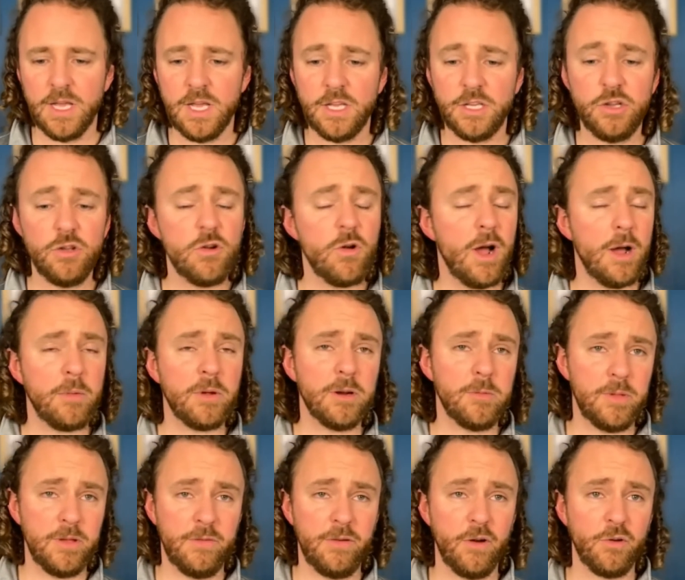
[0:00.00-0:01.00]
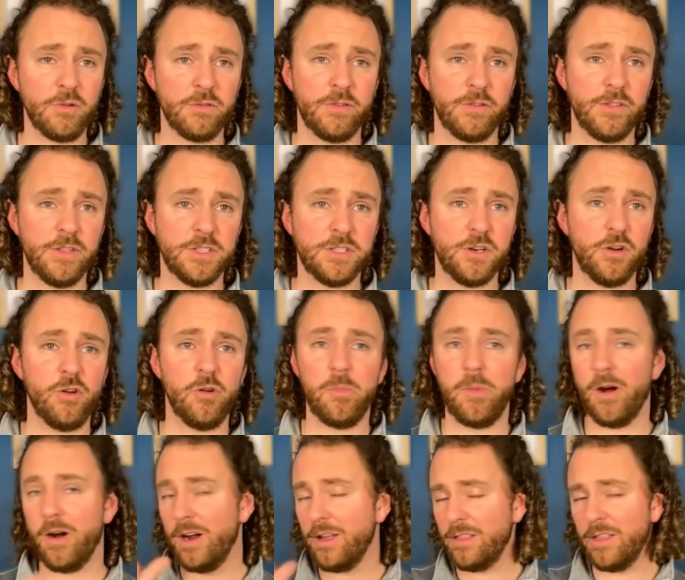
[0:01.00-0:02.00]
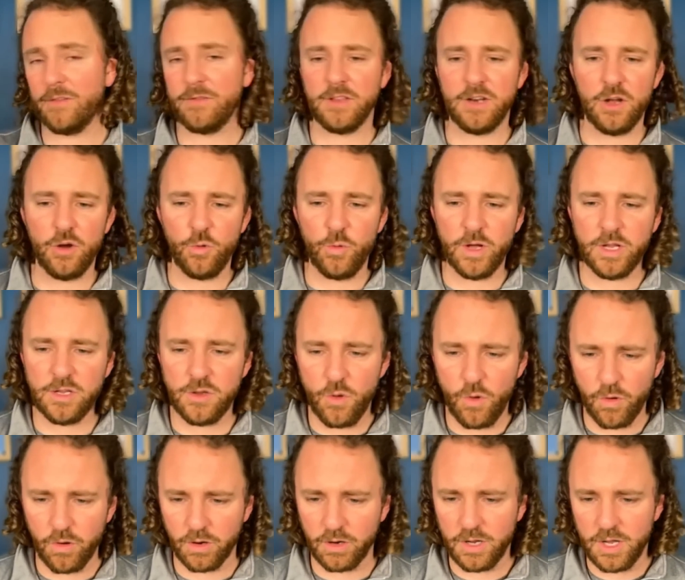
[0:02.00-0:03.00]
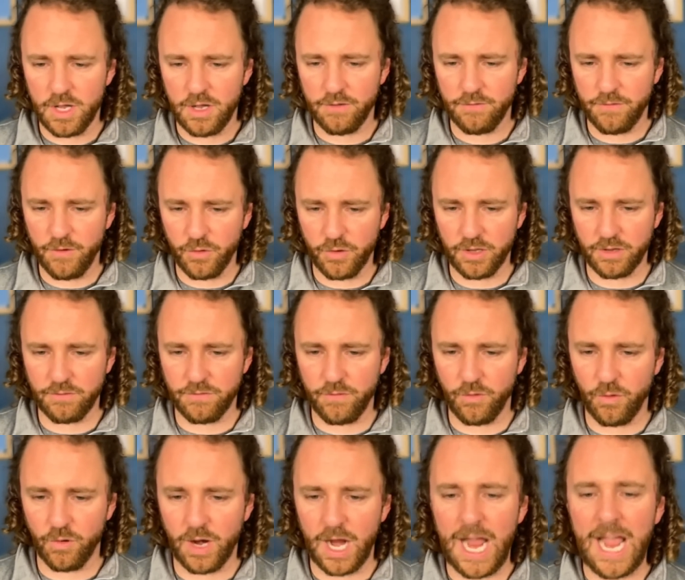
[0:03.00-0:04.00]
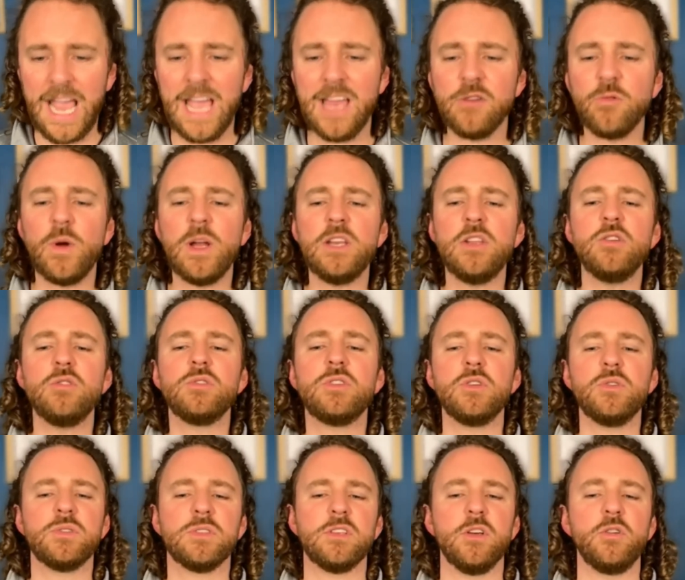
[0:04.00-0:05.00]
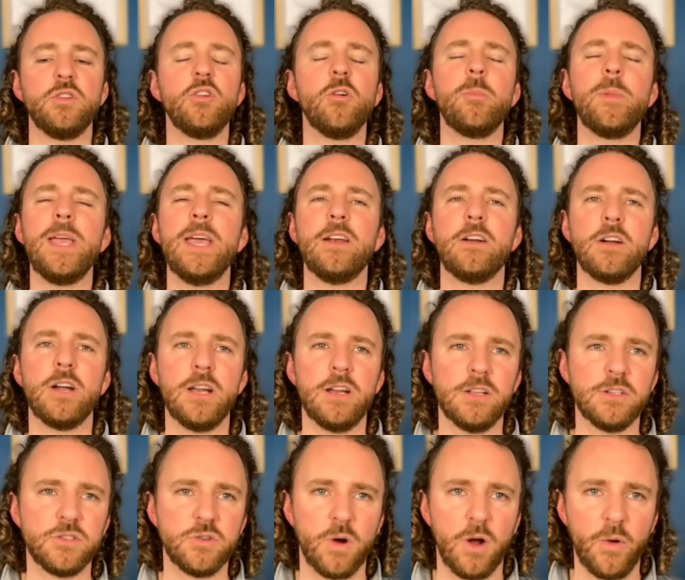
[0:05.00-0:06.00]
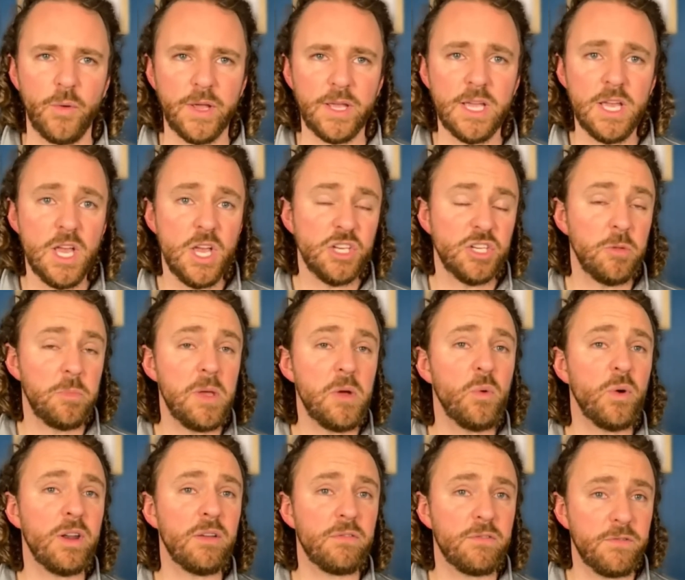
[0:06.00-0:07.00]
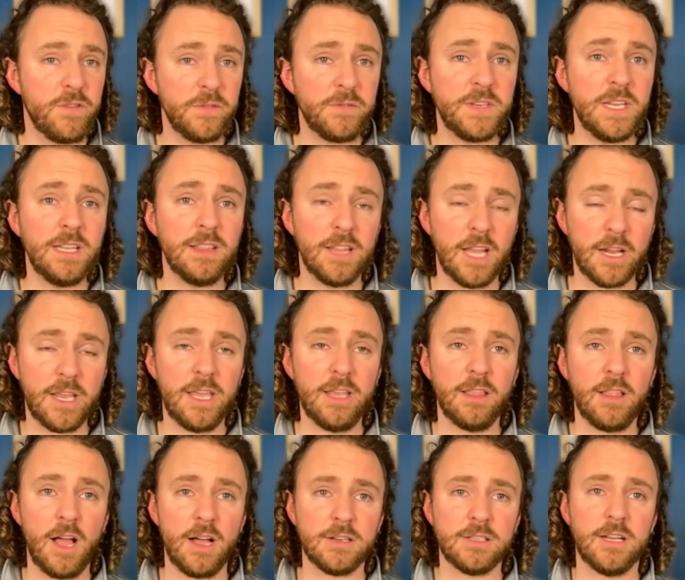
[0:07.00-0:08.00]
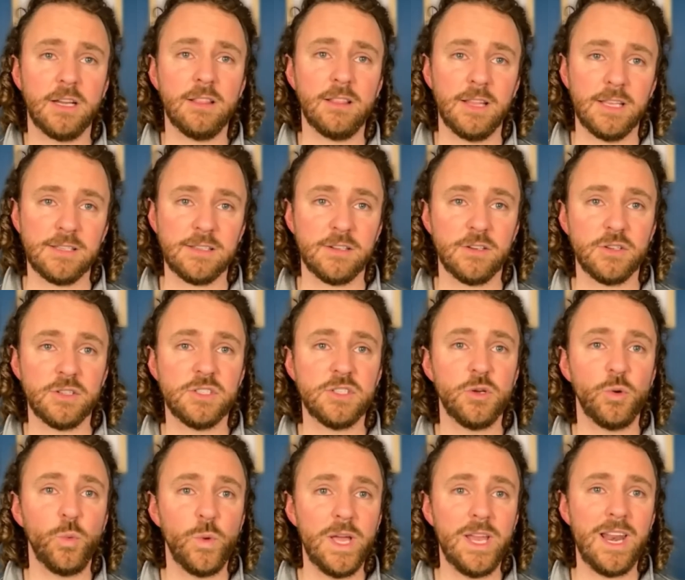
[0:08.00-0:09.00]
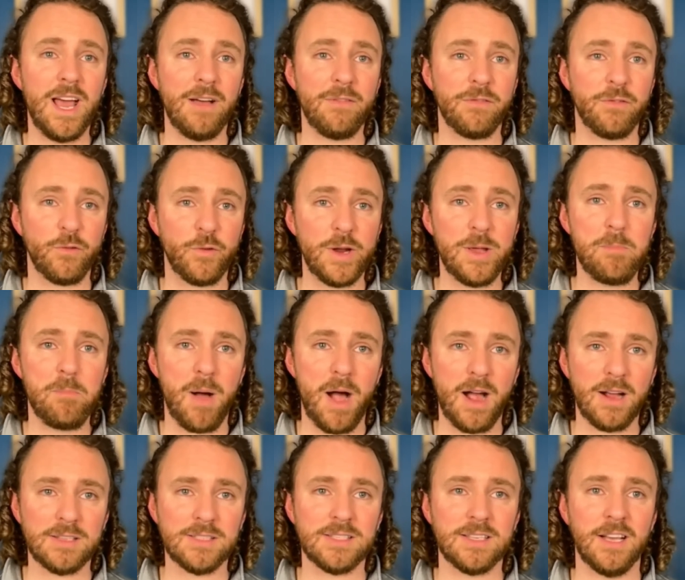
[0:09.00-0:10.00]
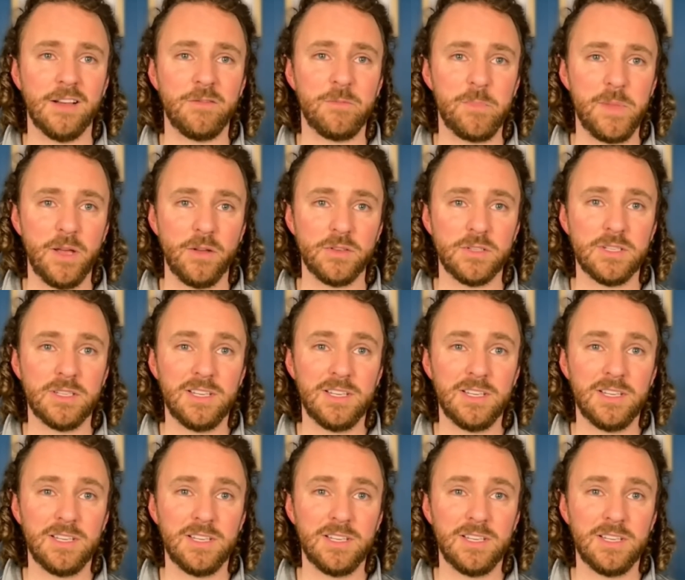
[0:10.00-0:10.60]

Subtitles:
You know, I'm going to be voting for the Churro Bar. I'd love to know what you're voting for. And when you do so, you'll be entered in a drawing to be one of 50 lucky Locked On listeners to win a free box of Built.